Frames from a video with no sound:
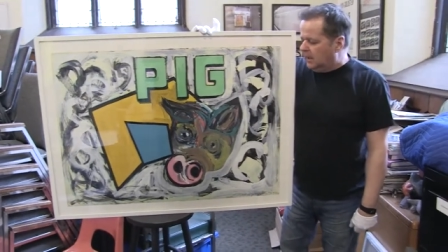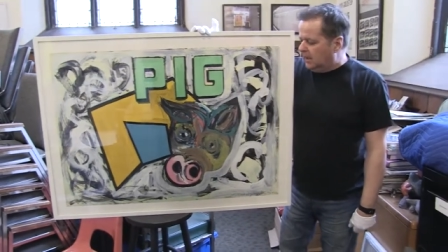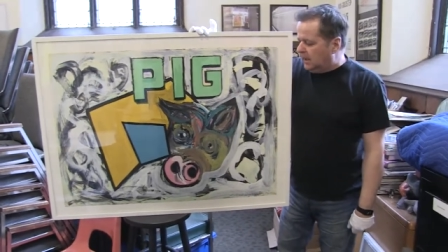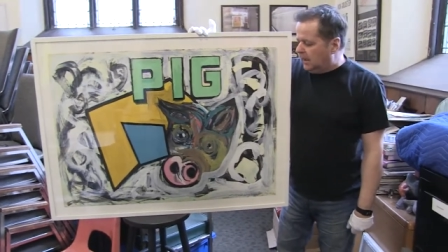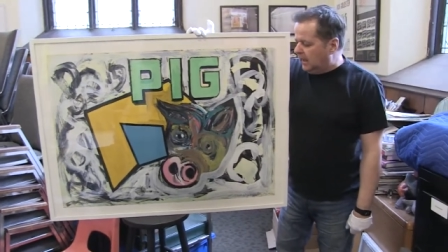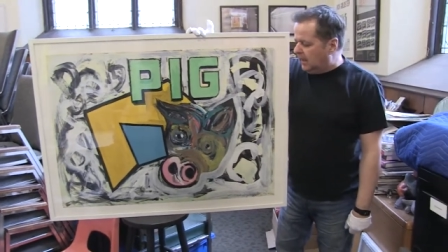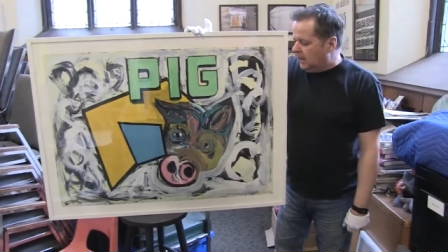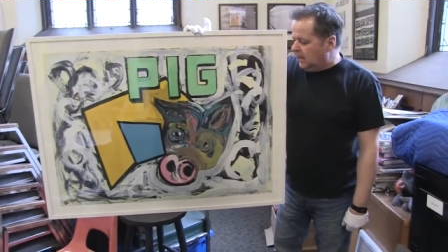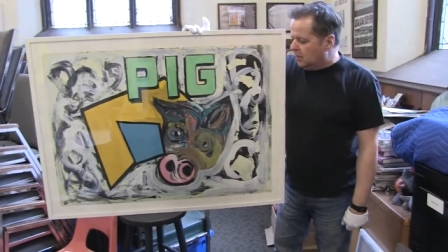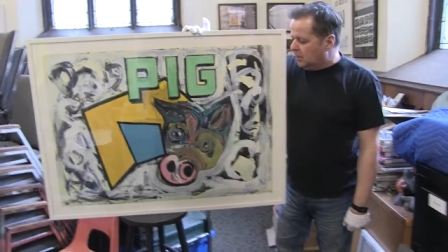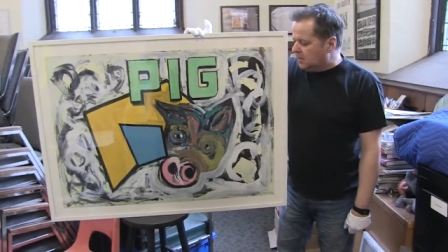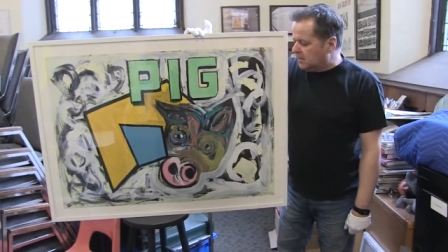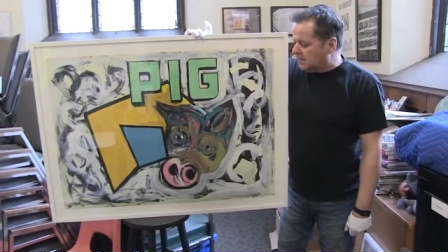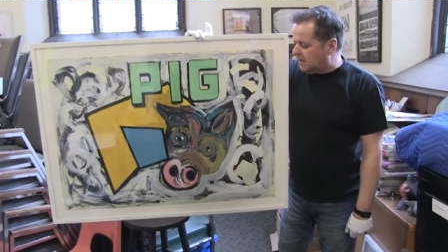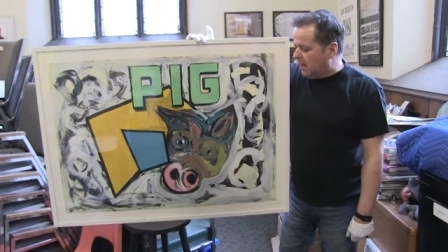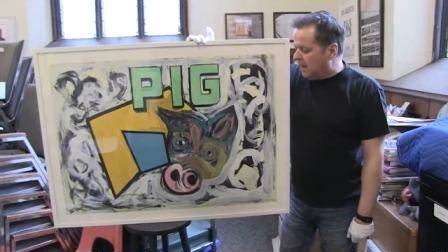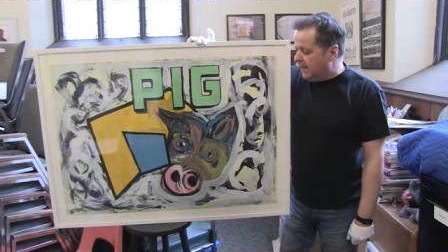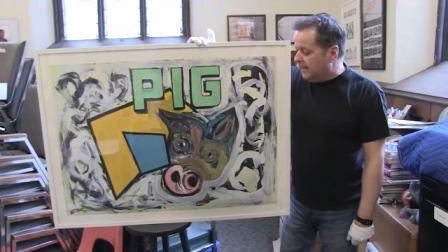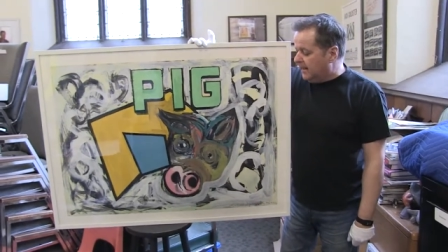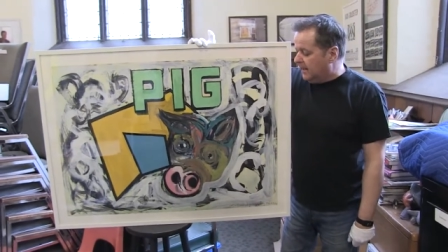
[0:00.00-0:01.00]
and he was
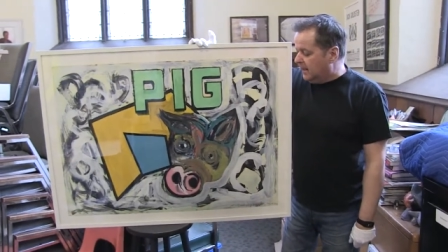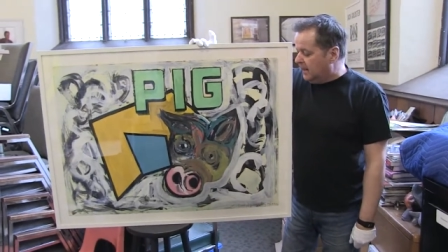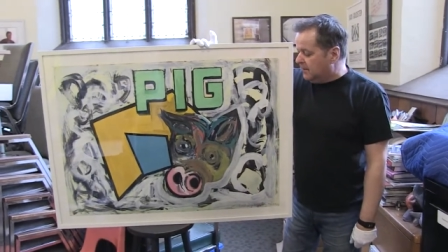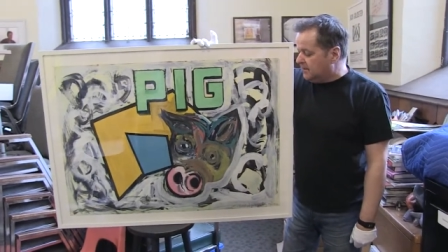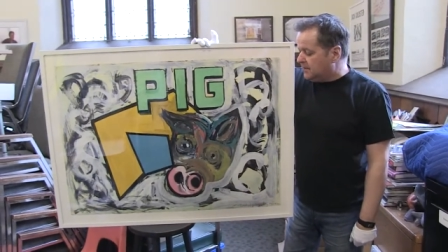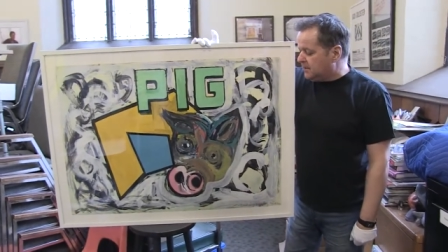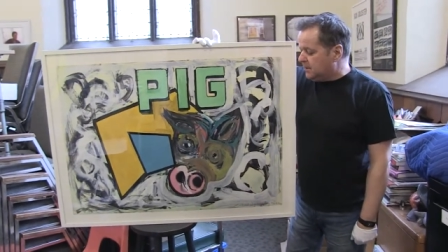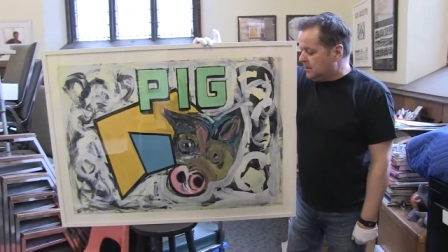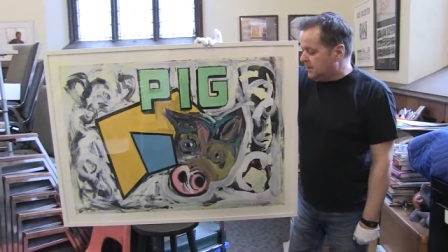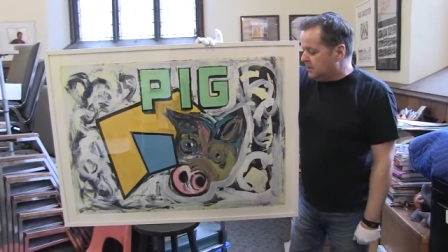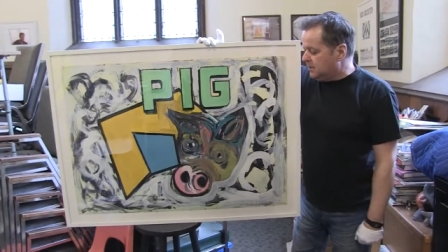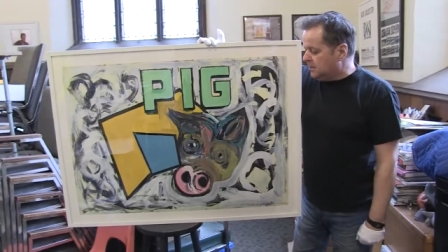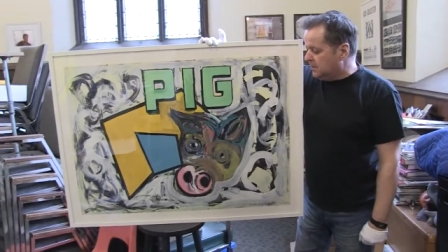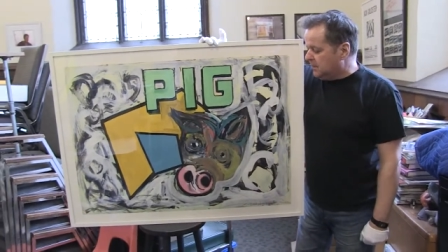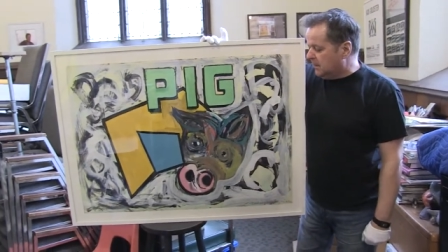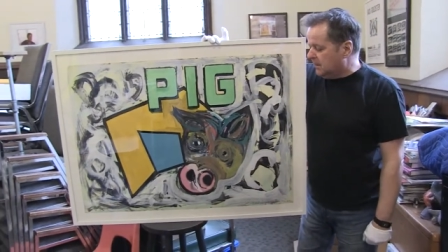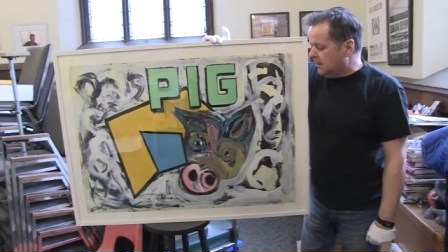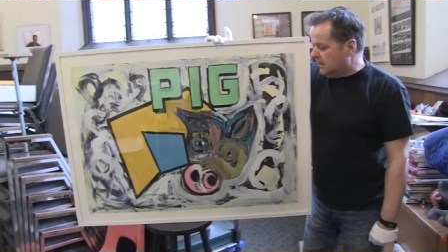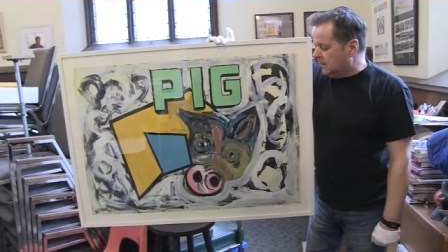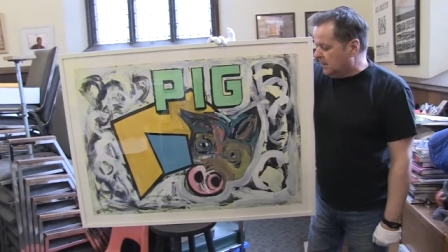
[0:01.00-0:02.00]
kind enough
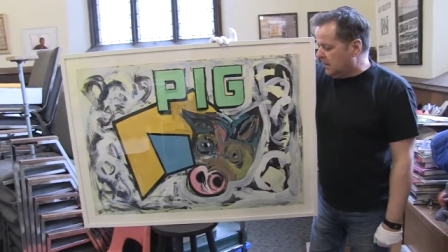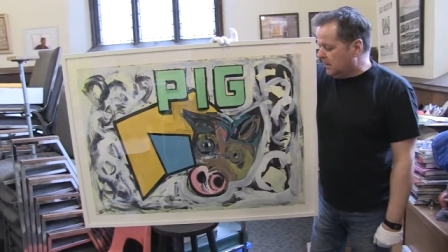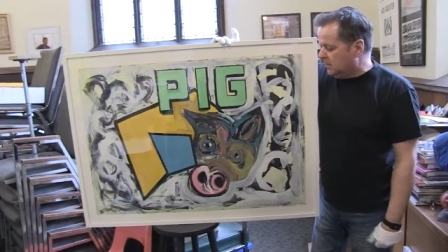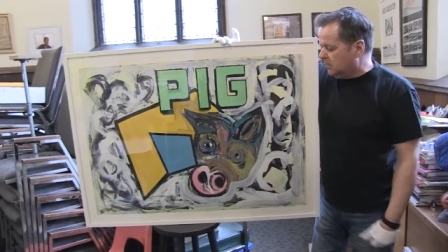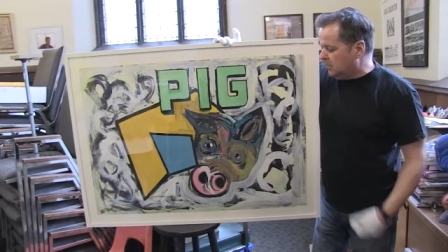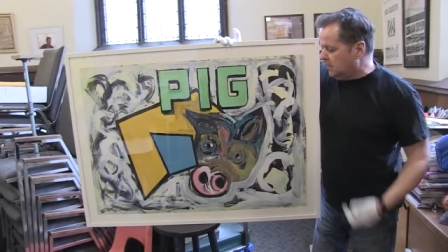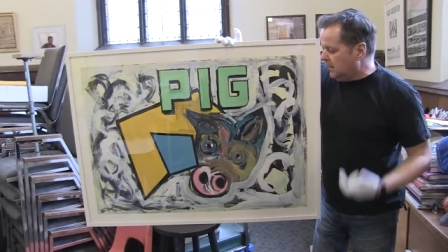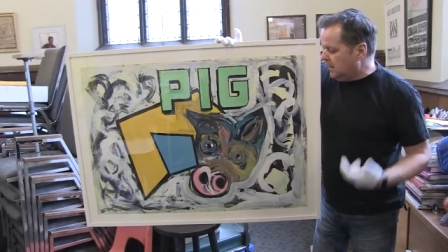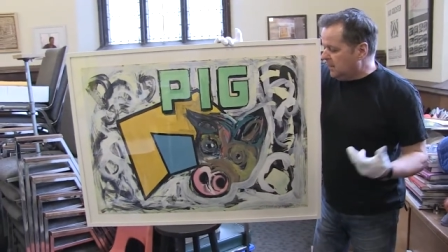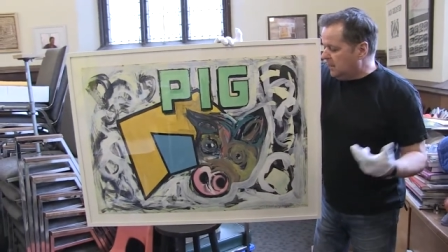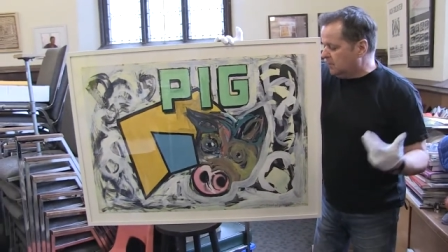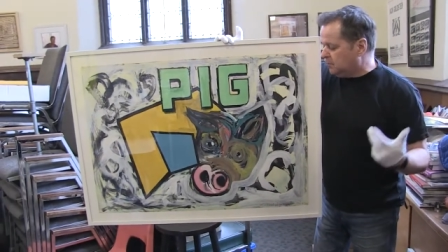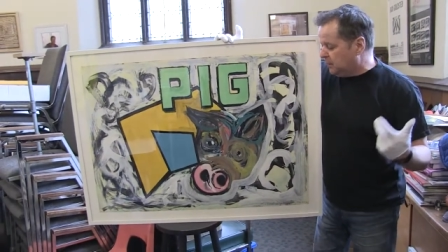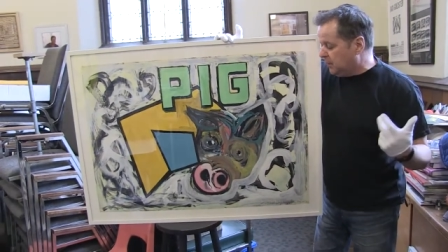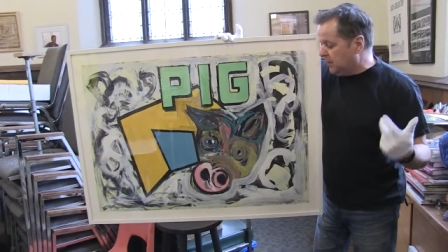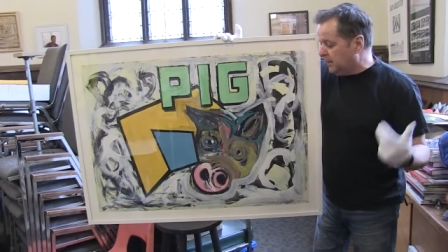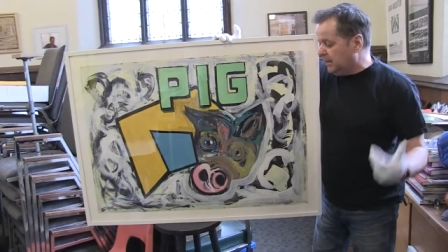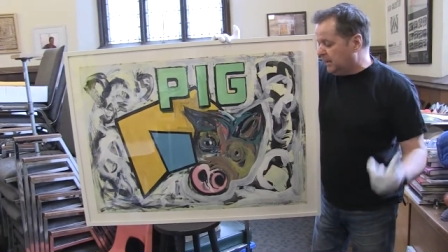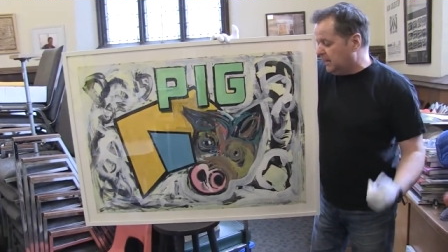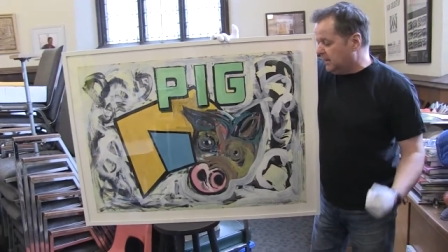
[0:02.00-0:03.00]
to agree to
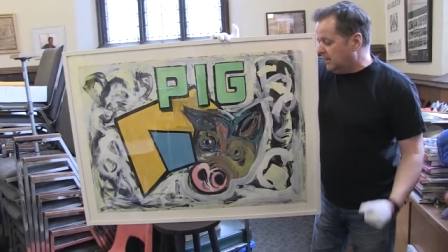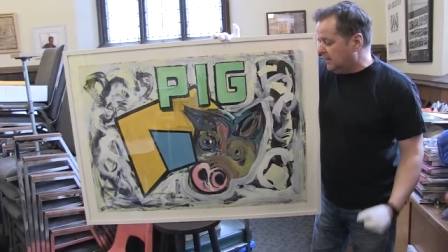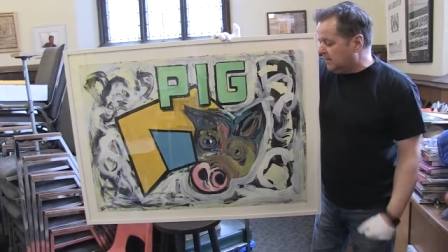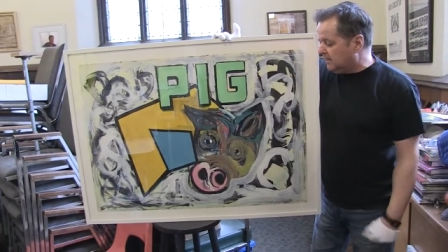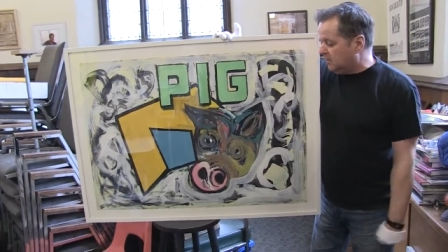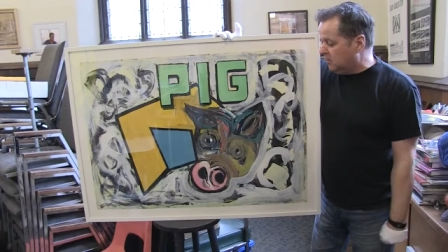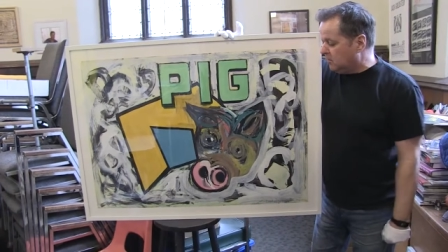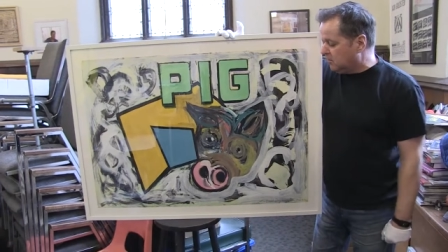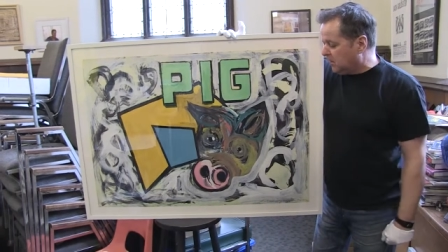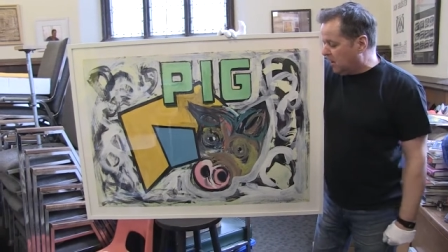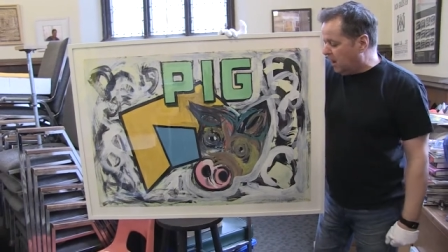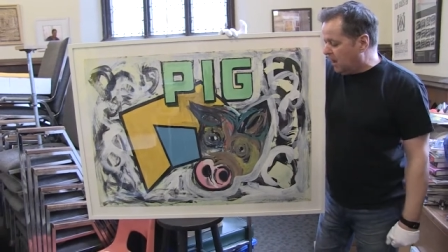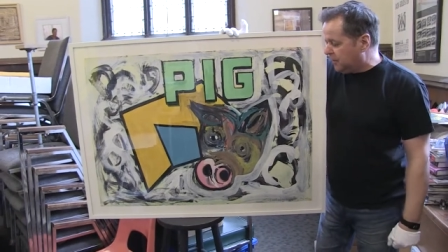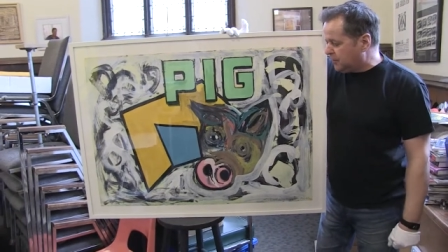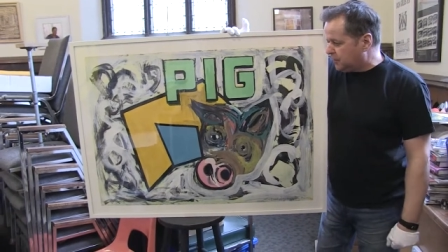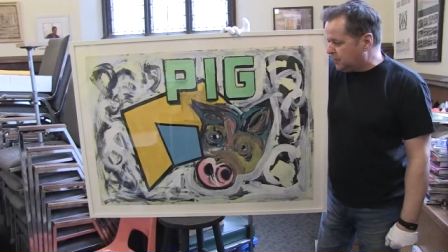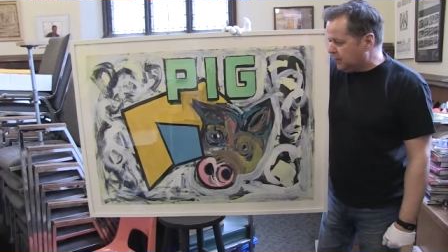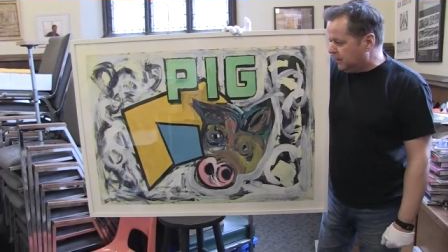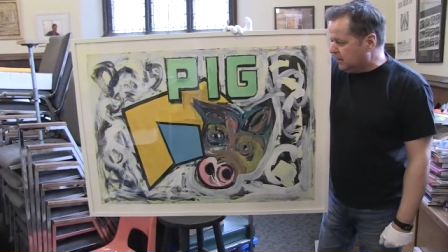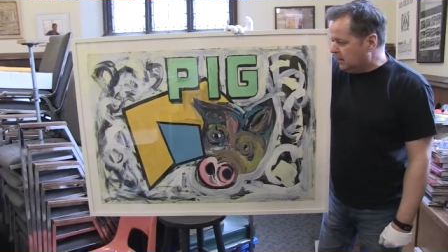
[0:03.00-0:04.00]
put it in this year's
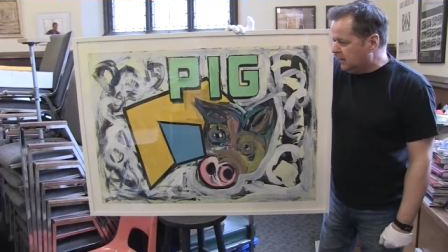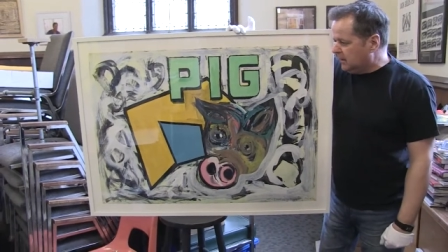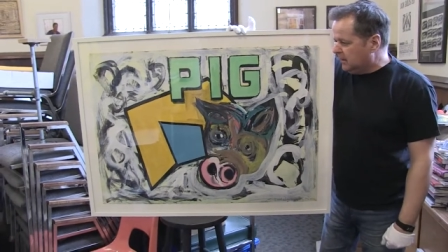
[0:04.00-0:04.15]
auction.